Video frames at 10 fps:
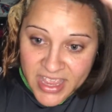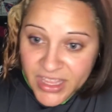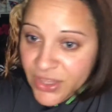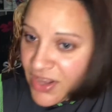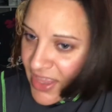
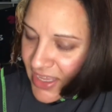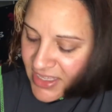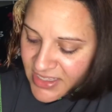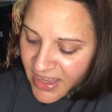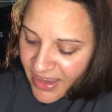The only thing
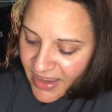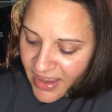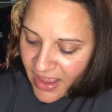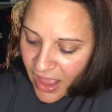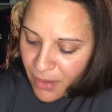is, like,
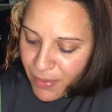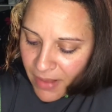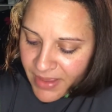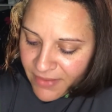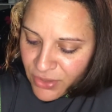I'll
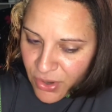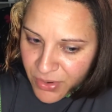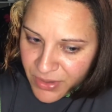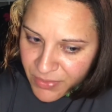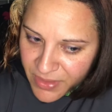probably have to go
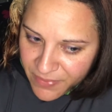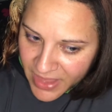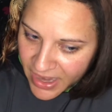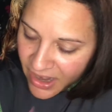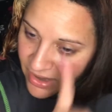in with a
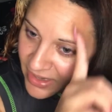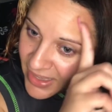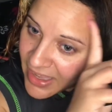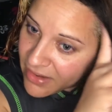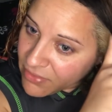flat iron, like
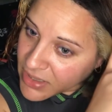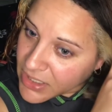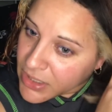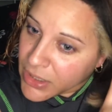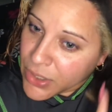getting really
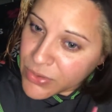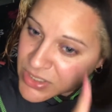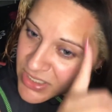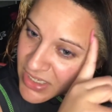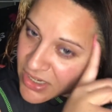close
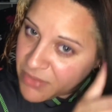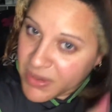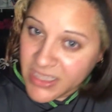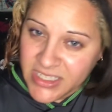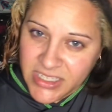to here,
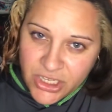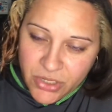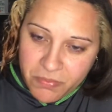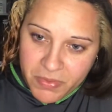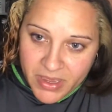because it's such a
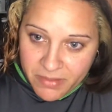big